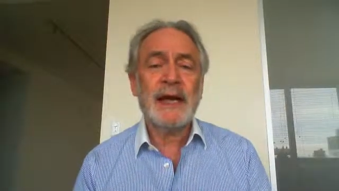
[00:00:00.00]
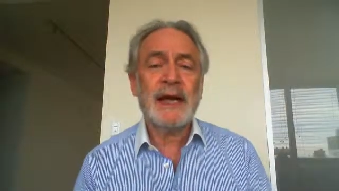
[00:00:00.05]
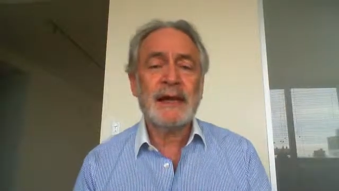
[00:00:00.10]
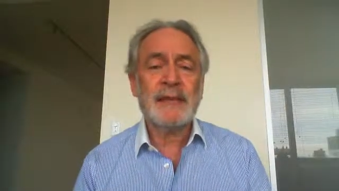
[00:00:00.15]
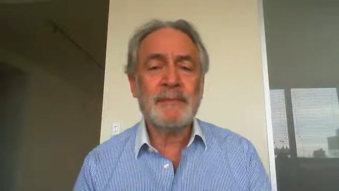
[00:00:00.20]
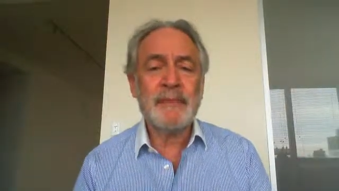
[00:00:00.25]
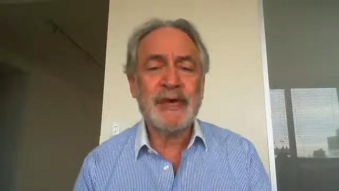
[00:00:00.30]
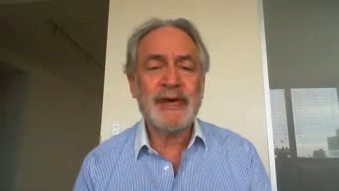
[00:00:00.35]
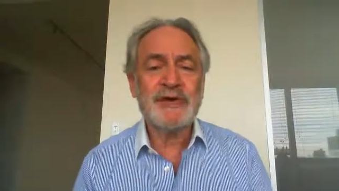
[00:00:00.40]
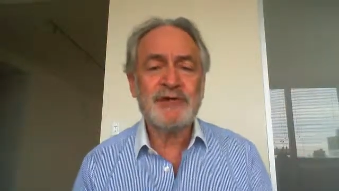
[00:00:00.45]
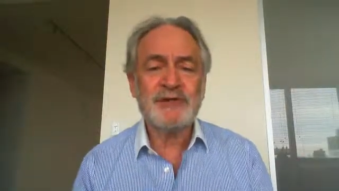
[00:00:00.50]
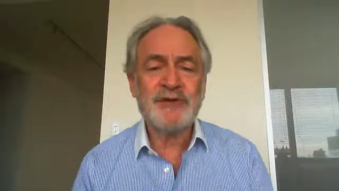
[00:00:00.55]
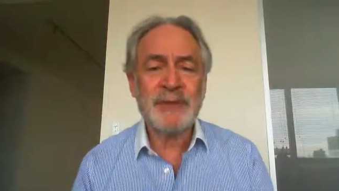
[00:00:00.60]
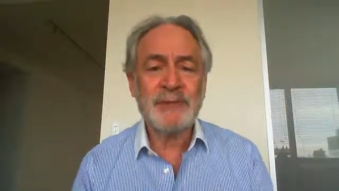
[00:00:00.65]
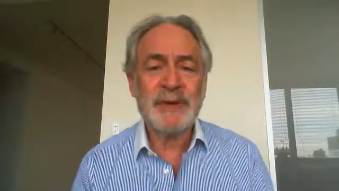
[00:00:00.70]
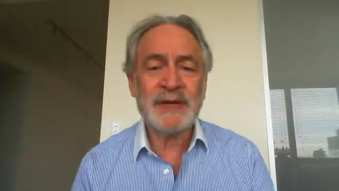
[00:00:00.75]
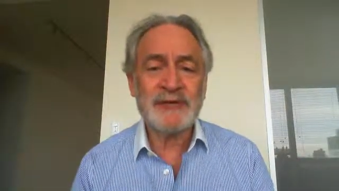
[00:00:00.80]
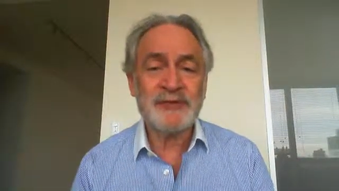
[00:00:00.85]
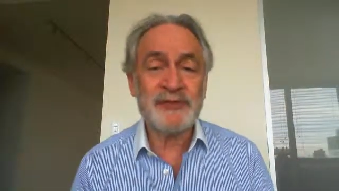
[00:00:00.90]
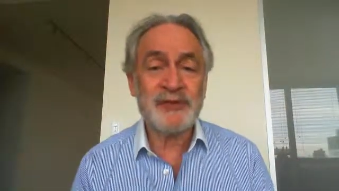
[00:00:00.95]
and make
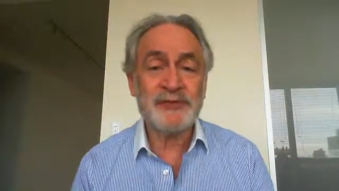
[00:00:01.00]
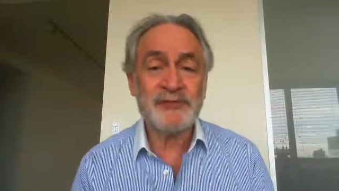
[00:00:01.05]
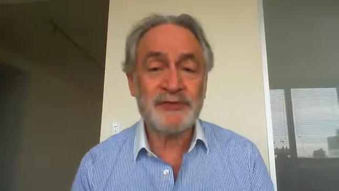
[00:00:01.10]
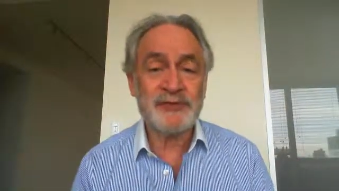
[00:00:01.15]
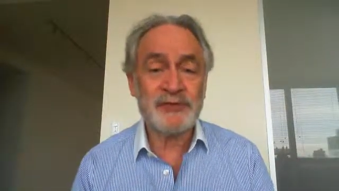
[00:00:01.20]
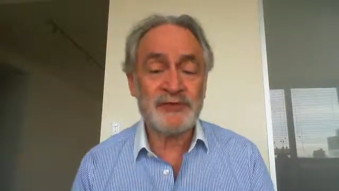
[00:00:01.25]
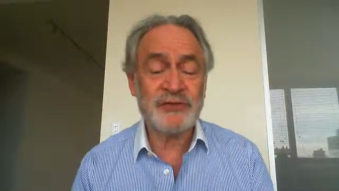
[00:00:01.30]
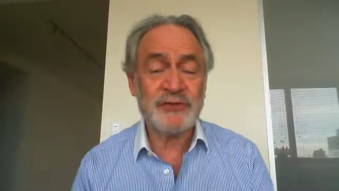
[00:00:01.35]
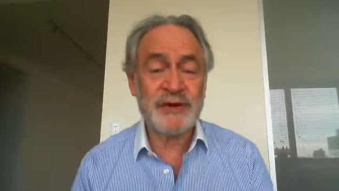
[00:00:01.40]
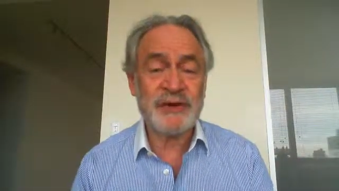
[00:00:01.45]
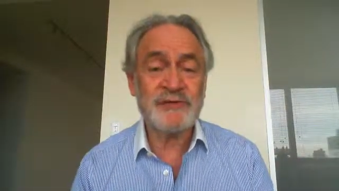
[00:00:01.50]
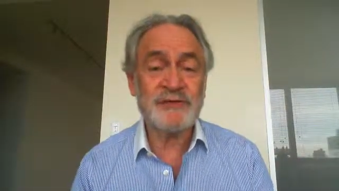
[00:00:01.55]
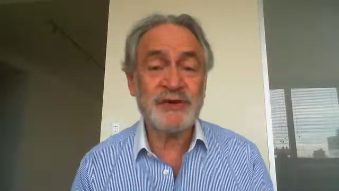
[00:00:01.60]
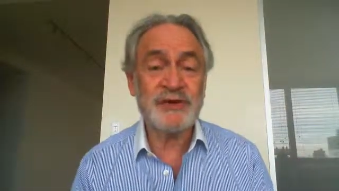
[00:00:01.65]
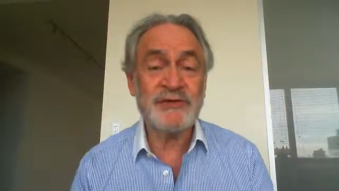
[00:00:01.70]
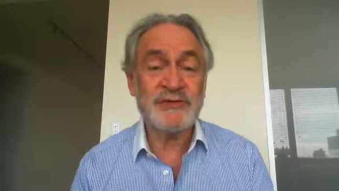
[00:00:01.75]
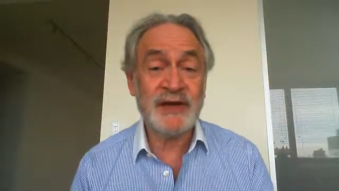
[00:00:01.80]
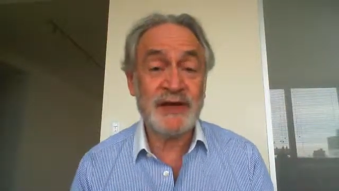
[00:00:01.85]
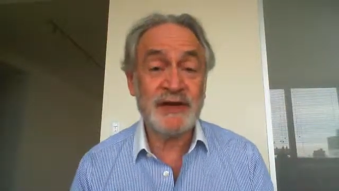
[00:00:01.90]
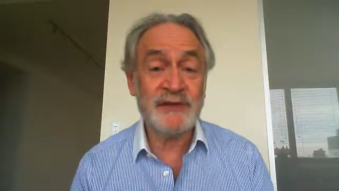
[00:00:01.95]
Shabbat different to
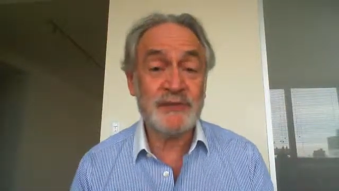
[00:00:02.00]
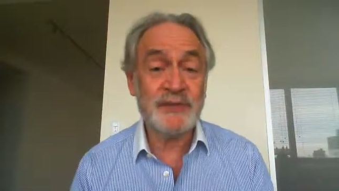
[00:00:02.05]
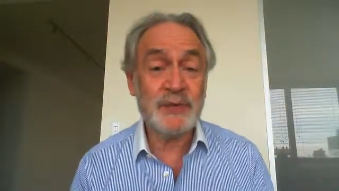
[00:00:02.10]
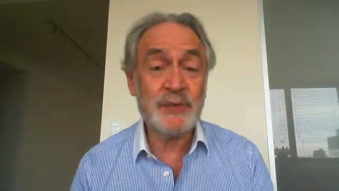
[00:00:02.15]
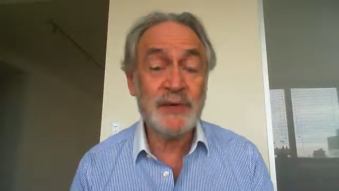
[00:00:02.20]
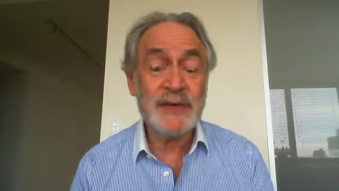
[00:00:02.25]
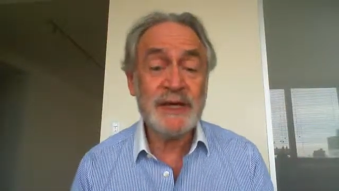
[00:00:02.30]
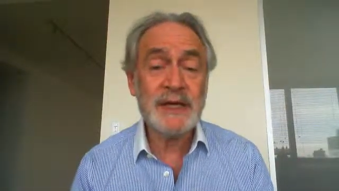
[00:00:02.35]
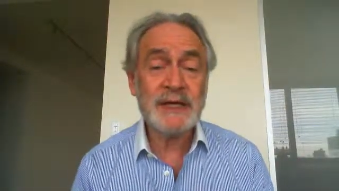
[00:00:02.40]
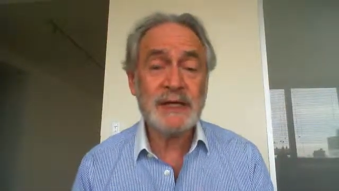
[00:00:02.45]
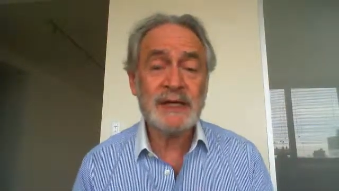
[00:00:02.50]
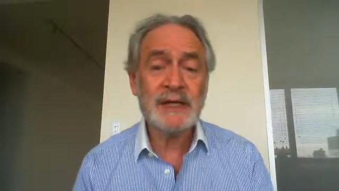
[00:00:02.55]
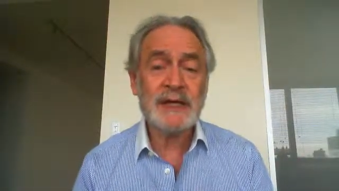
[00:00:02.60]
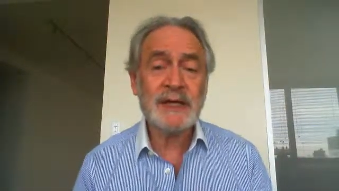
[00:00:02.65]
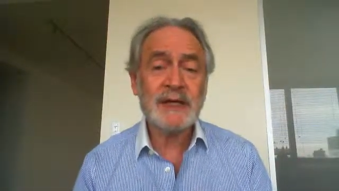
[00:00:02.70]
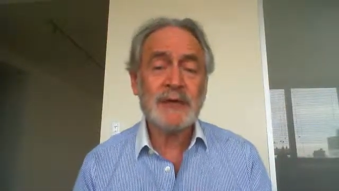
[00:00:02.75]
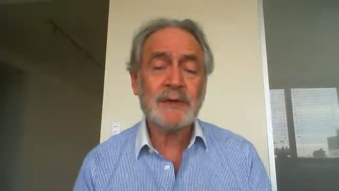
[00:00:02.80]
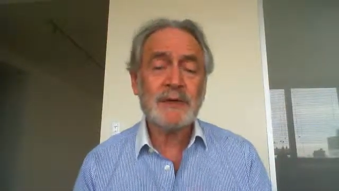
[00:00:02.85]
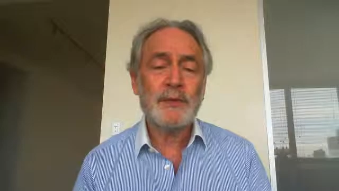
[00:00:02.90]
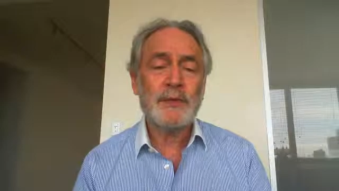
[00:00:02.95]
every day of the week,
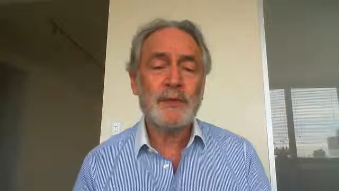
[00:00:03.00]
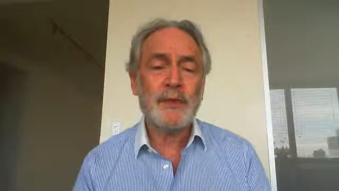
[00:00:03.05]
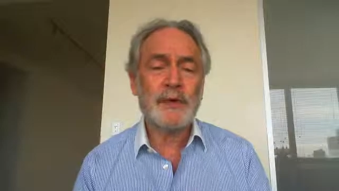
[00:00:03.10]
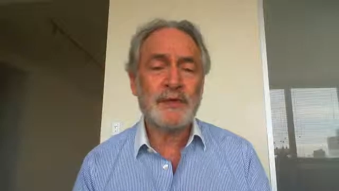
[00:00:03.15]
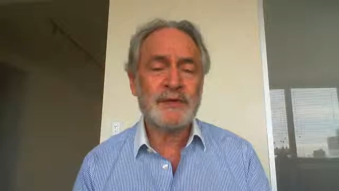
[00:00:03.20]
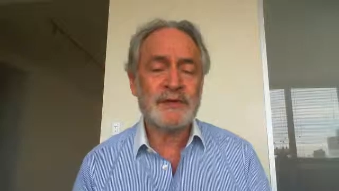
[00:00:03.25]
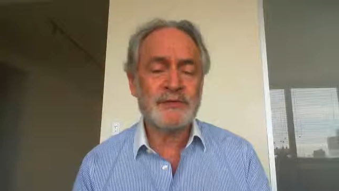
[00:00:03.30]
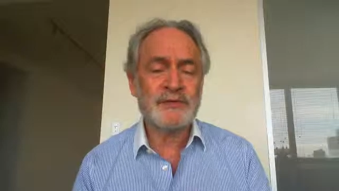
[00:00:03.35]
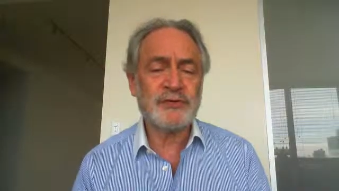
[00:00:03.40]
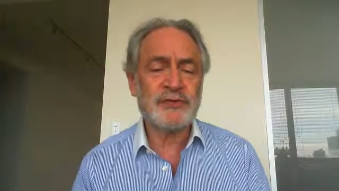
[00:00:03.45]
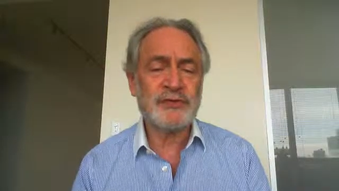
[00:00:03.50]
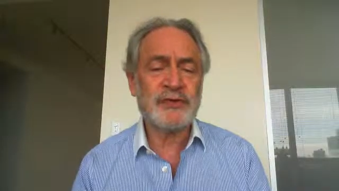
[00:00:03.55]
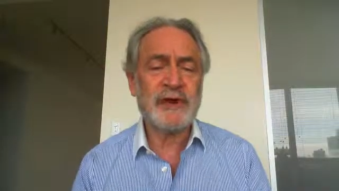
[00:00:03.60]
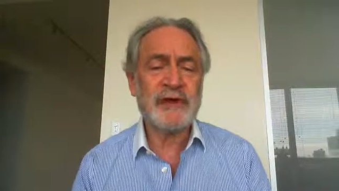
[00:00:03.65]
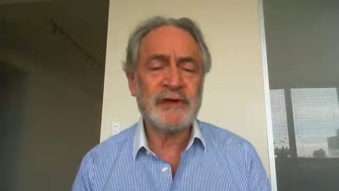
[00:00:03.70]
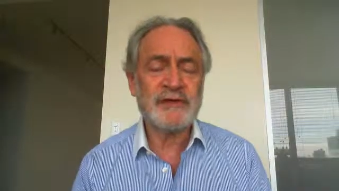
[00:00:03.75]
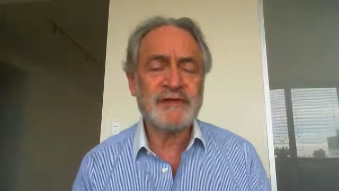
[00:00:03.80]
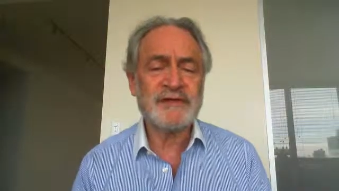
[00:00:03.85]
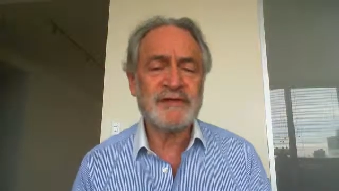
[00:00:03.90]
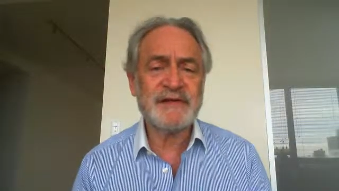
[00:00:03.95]
what the
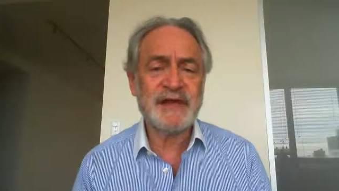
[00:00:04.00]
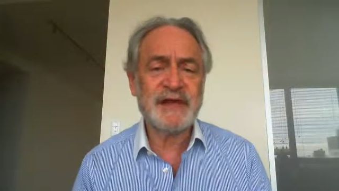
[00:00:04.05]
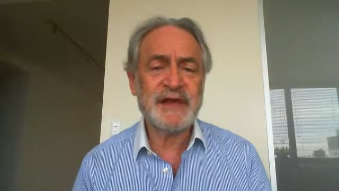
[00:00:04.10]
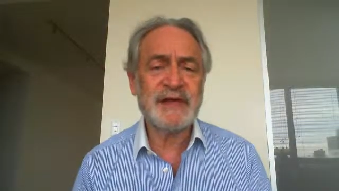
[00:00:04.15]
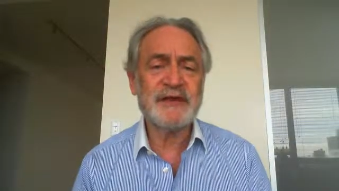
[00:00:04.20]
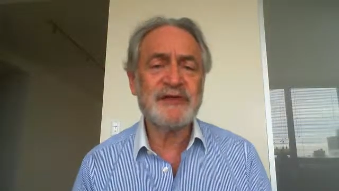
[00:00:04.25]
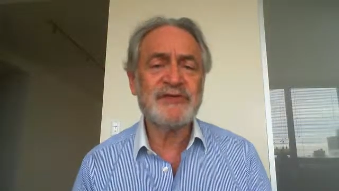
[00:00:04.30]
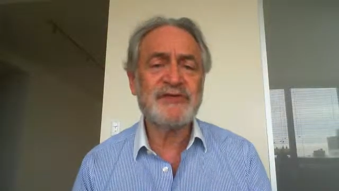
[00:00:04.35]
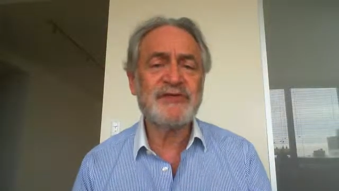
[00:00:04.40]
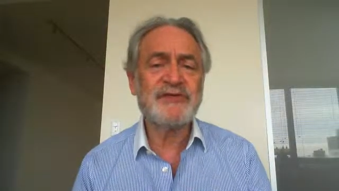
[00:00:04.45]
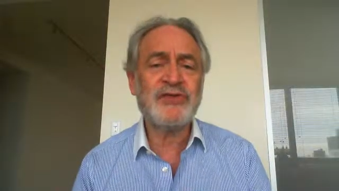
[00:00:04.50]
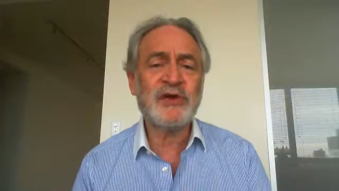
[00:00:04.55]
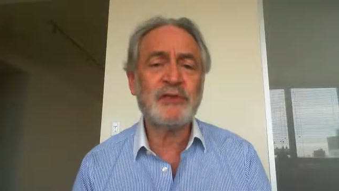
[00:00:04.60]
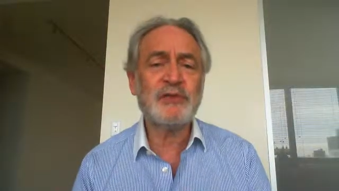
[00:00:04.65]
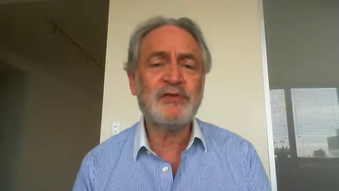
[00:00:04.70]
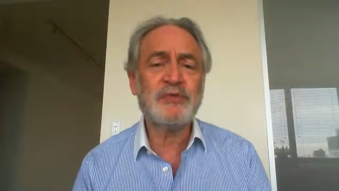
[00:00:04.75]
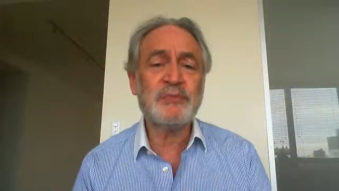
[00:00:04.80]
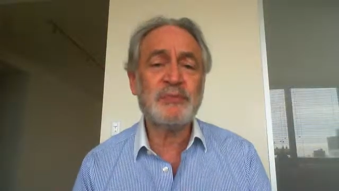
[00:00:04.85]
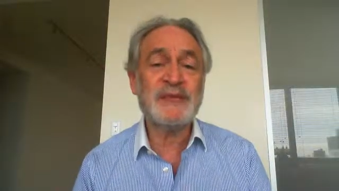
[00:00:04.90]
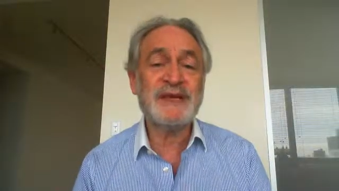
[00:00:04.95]
Torah is saying is
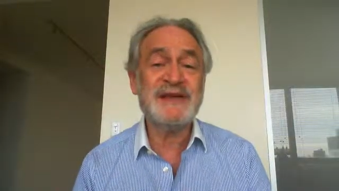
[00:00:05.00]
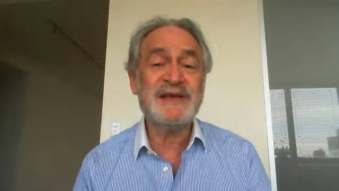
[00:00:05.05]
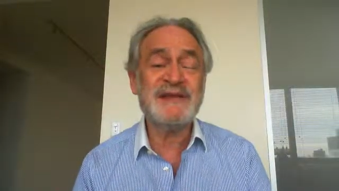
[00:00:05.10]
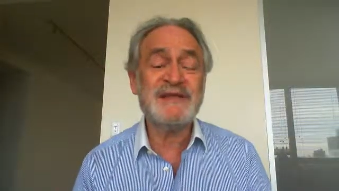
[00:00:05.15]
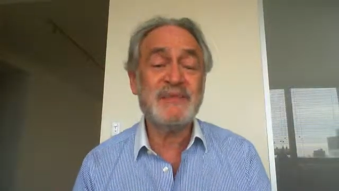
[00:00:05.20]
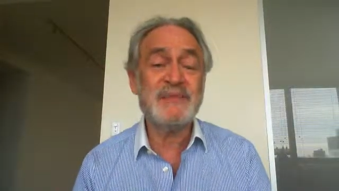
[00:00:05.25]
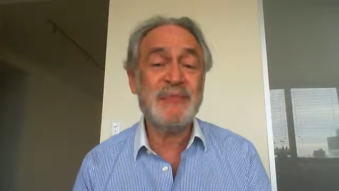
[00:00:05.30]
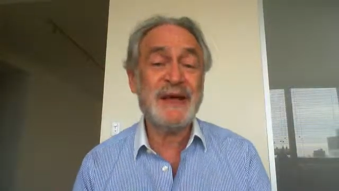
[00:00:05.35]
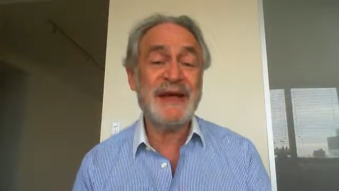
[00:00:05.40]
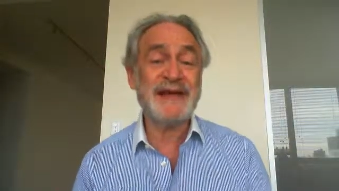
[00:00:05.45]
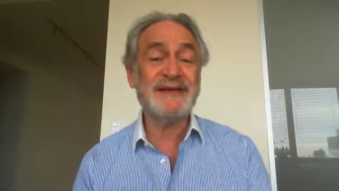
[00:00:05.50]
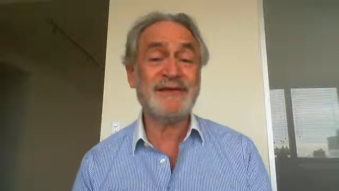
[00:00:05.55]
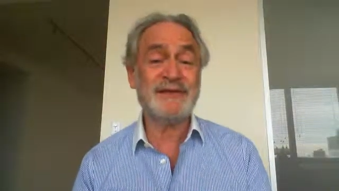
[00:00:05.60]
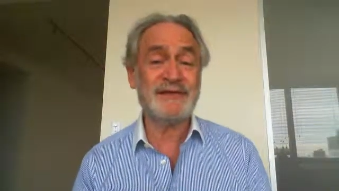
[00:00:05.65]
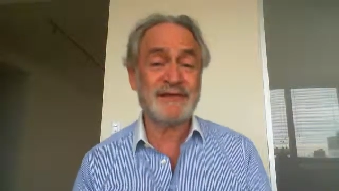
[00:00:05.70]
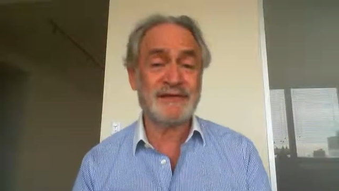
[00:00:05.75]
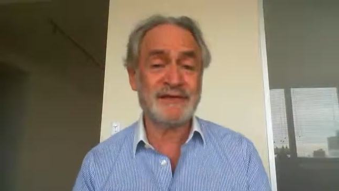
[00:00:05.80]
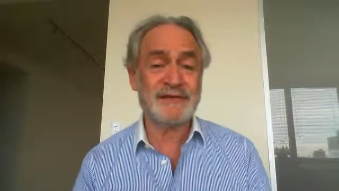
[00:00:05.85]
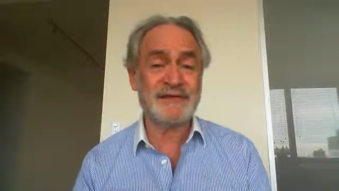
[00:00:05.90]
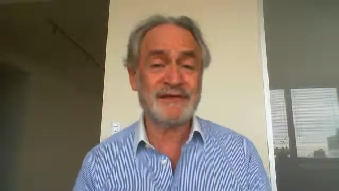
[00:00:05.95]
don't be
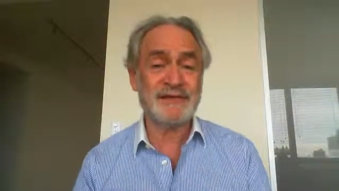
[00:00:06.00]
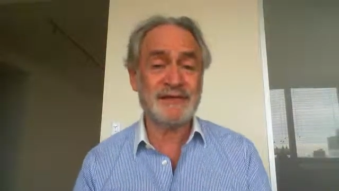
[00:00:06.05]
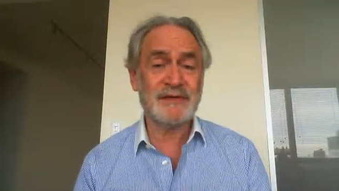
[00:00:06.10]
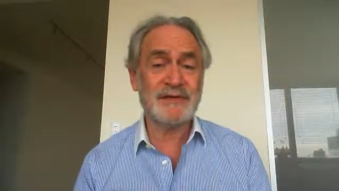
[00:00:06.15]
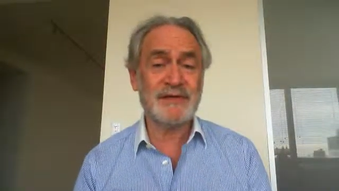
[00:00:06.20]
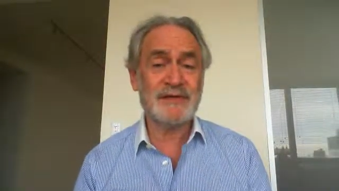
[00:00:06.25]
dependent.